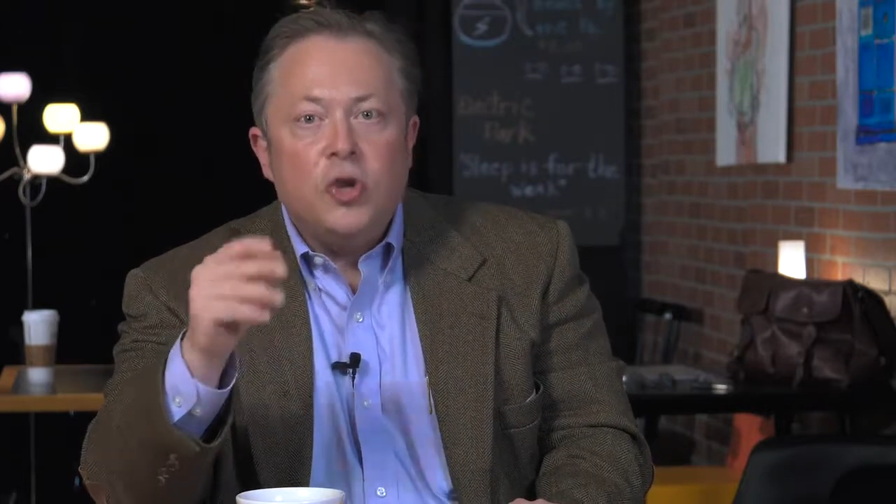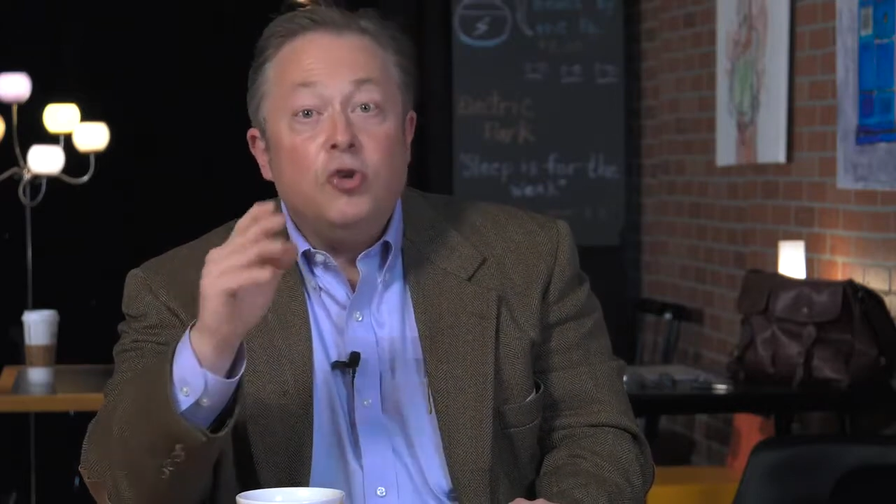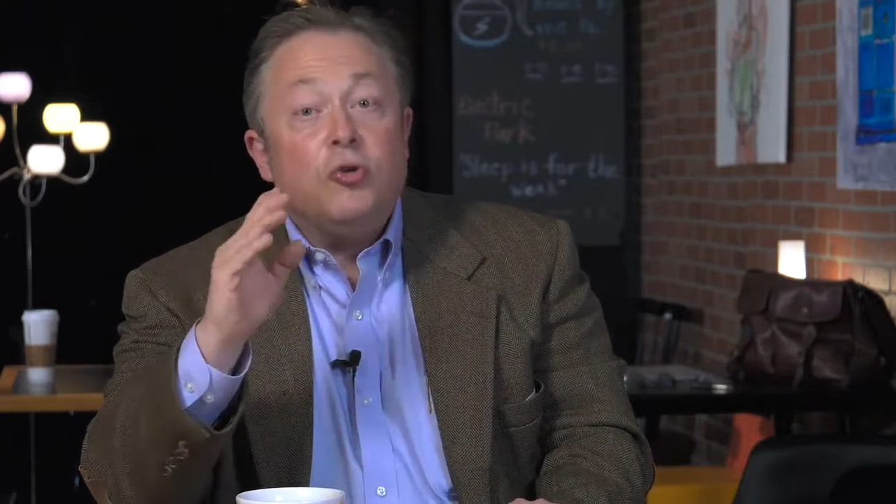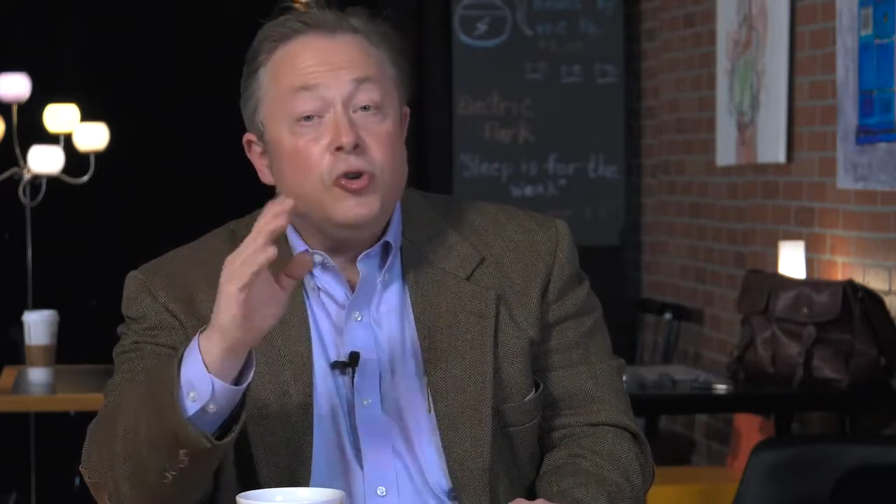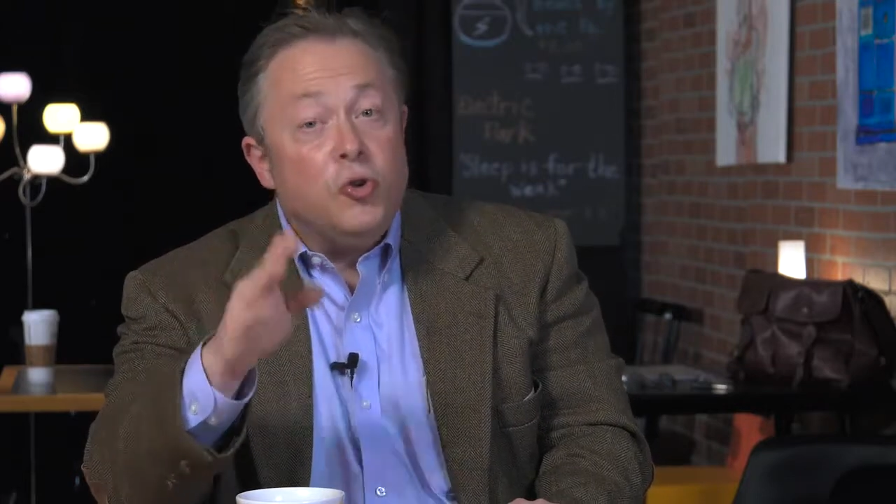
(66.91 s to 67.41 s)

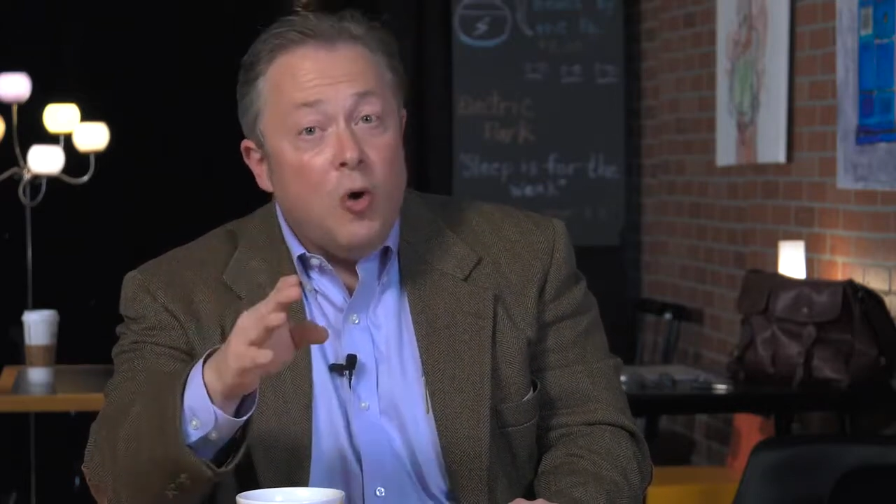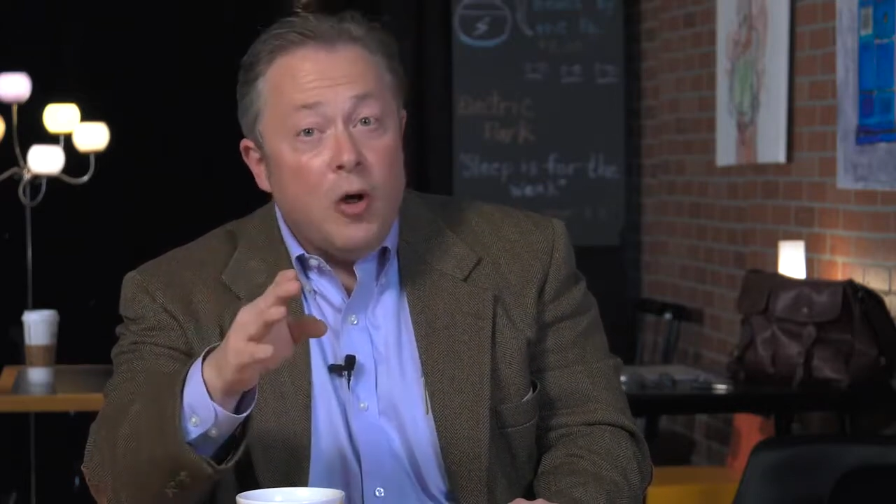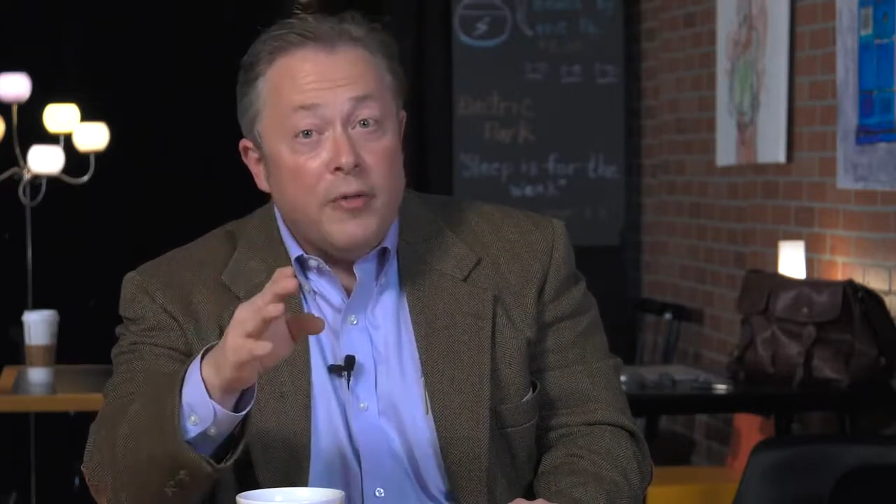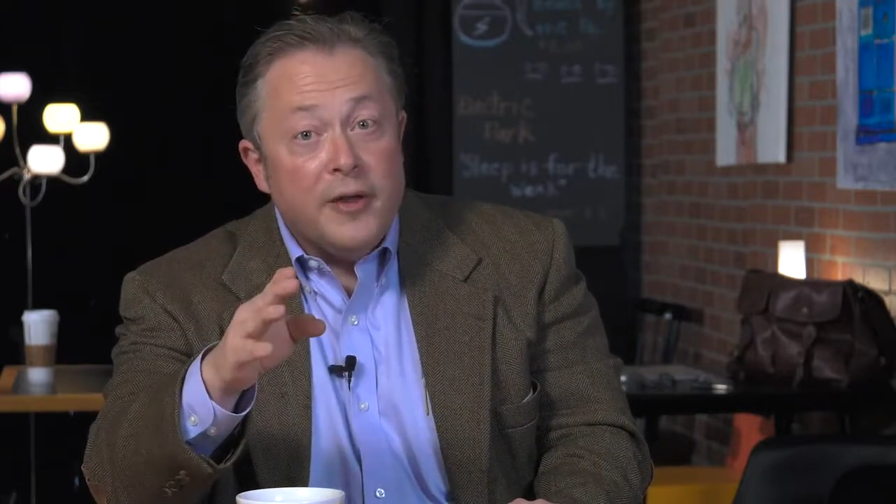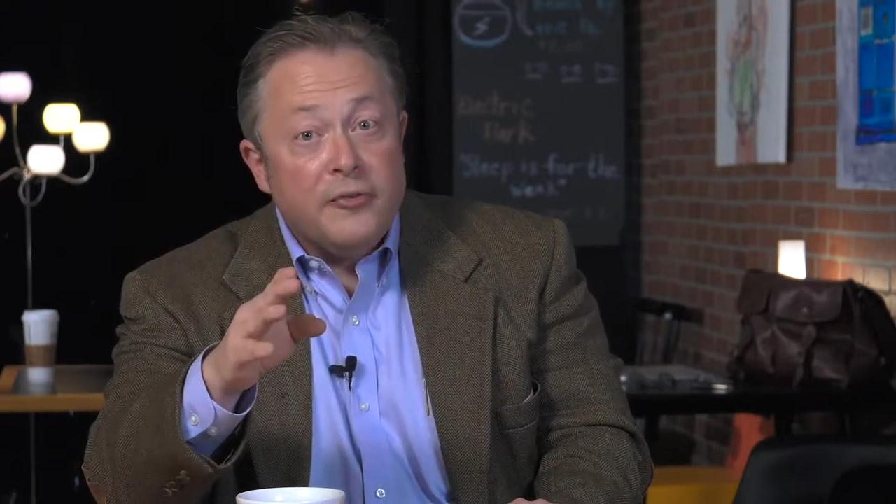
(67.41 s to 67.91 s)
You could do
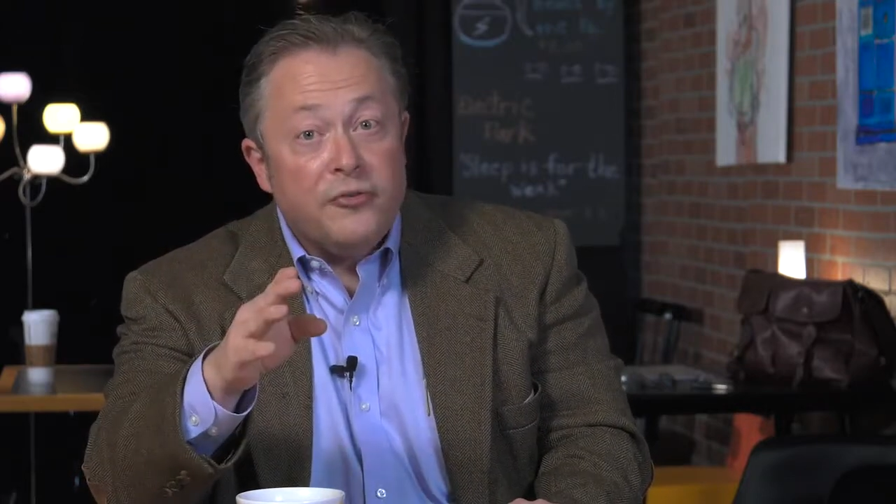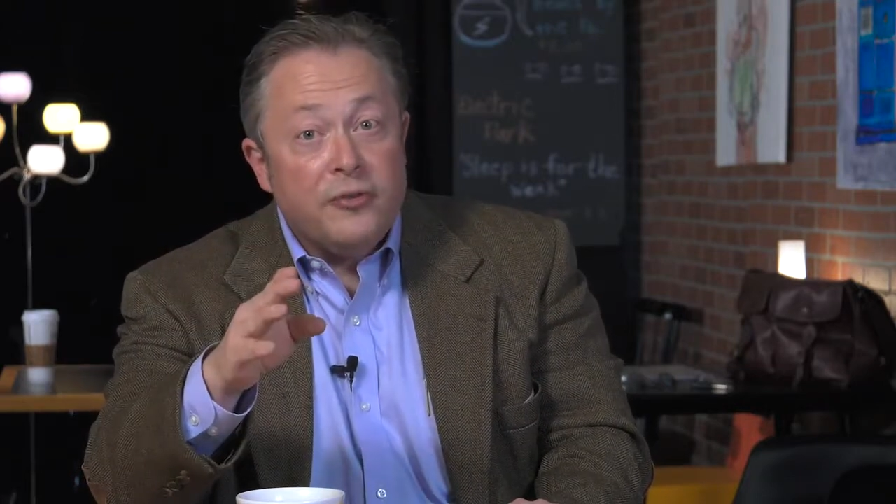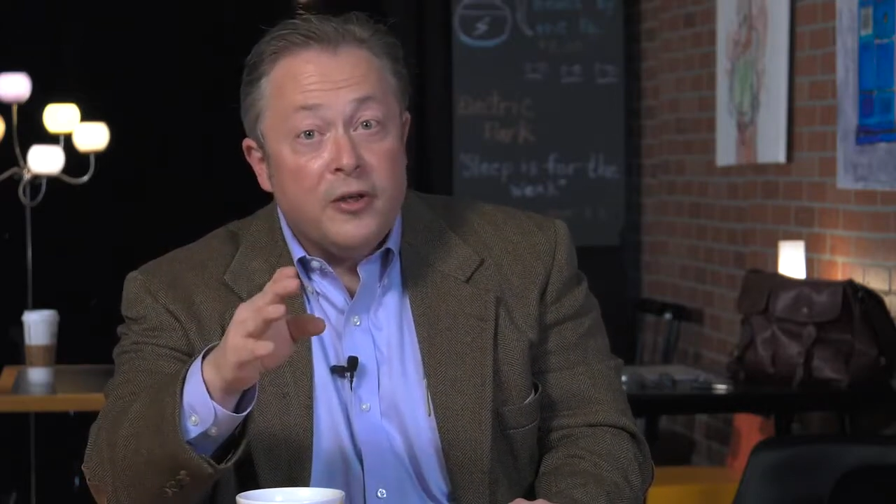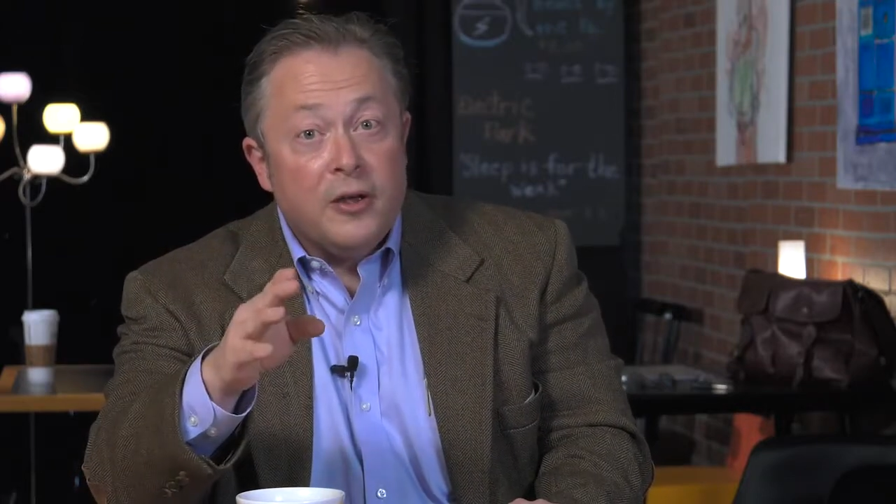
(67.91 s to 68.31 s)
all this